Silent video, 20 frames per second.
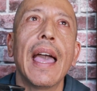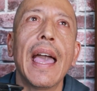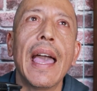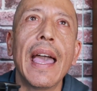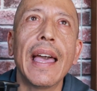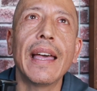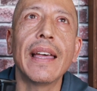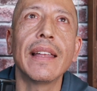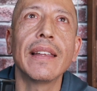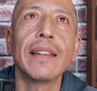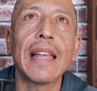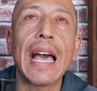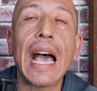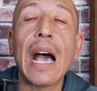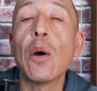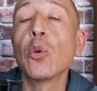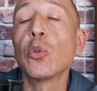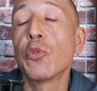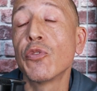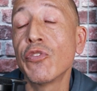And
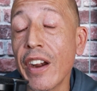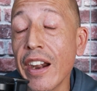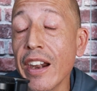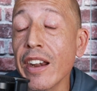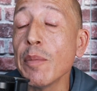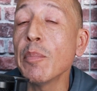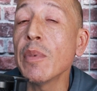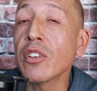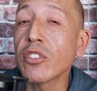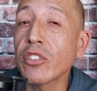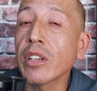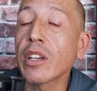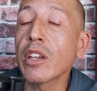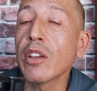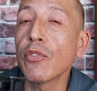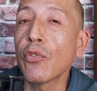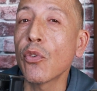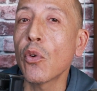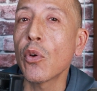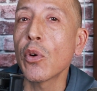I was very much
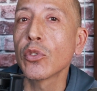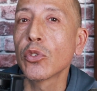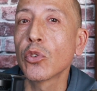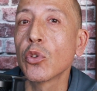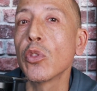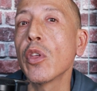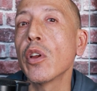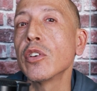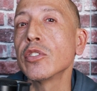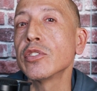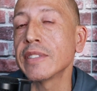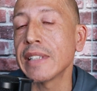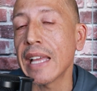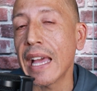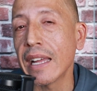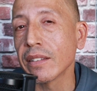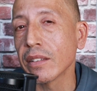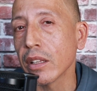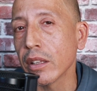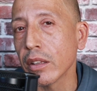looking forward to their
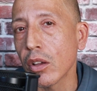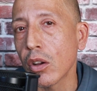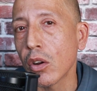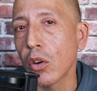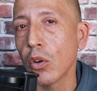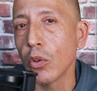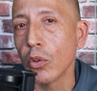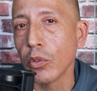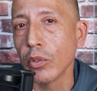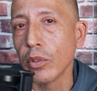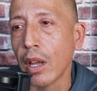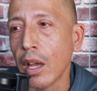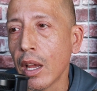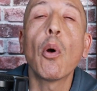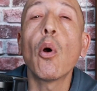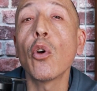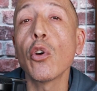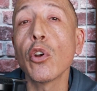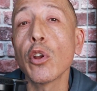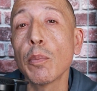standalone
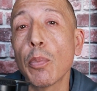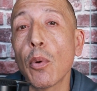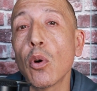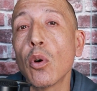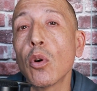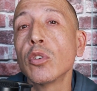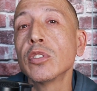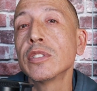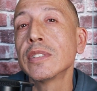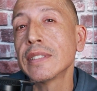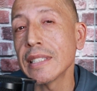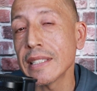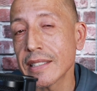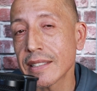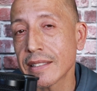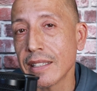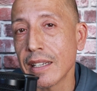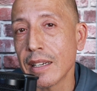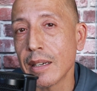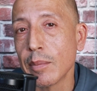portable
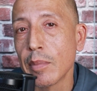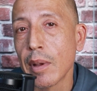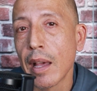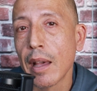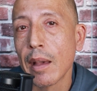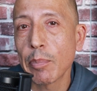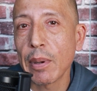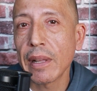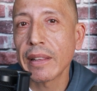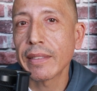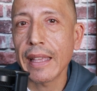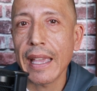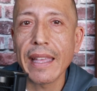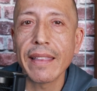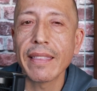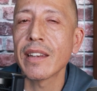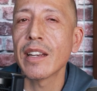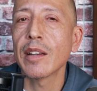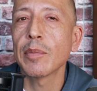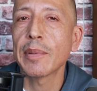system, but they
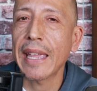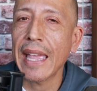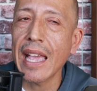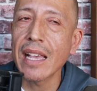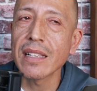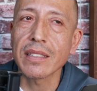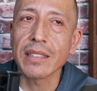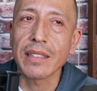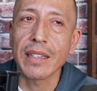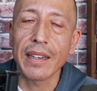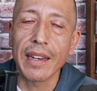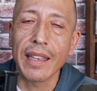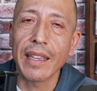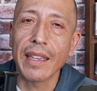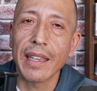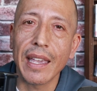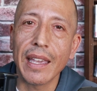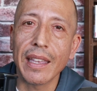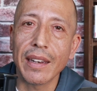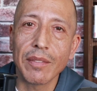ended up canceling
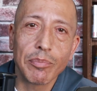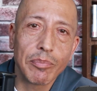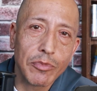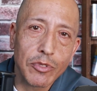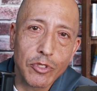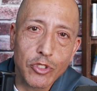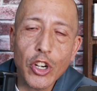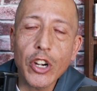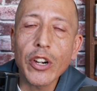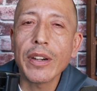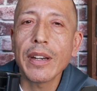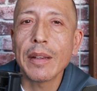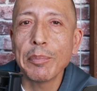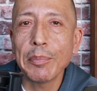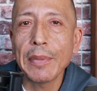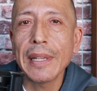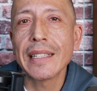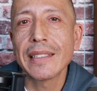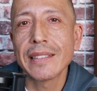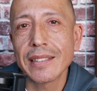it. And sure, it
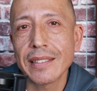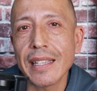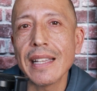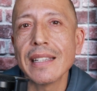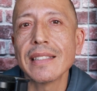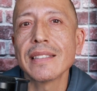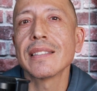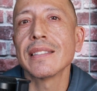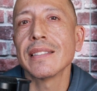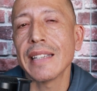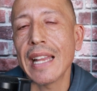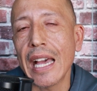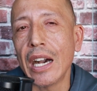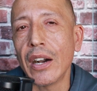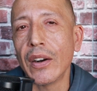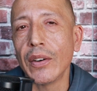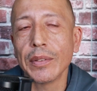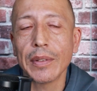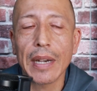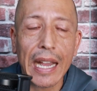makes sense
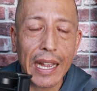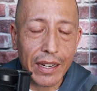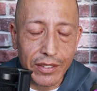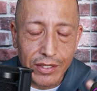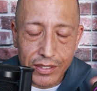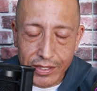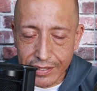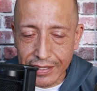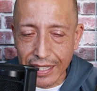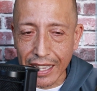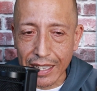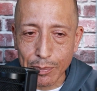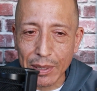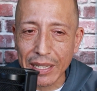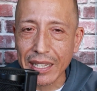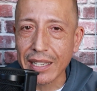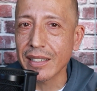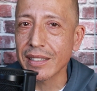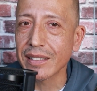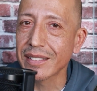now. I understand,
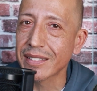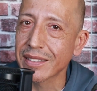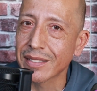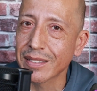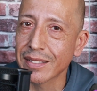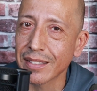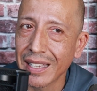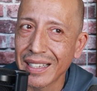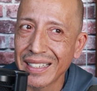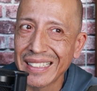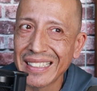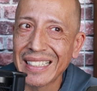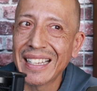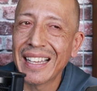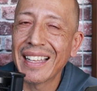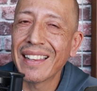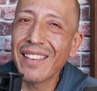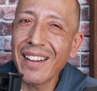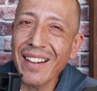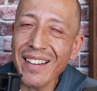because
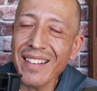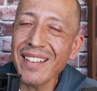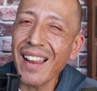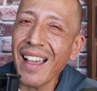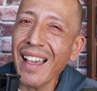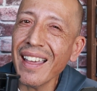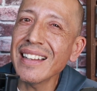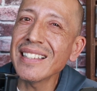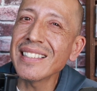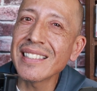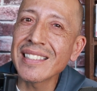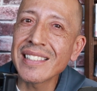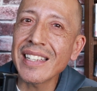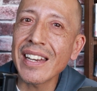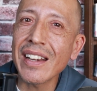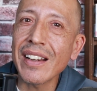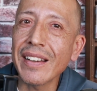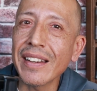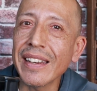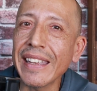they're not
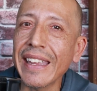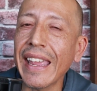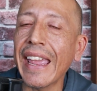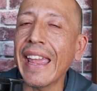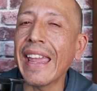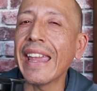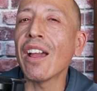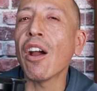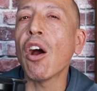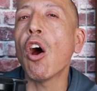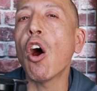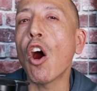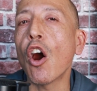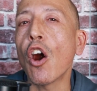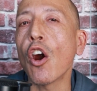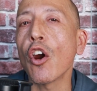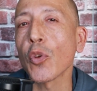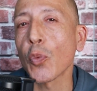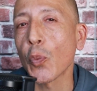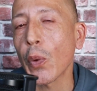necessarily a
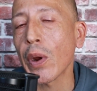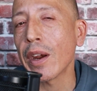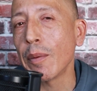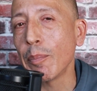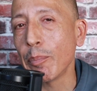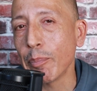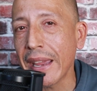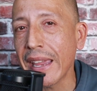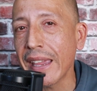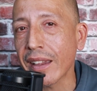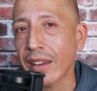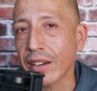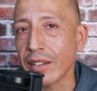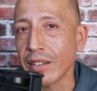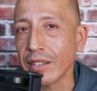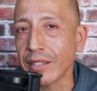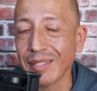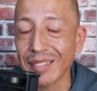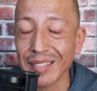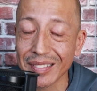hardware
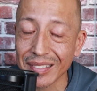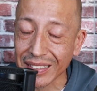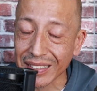maker.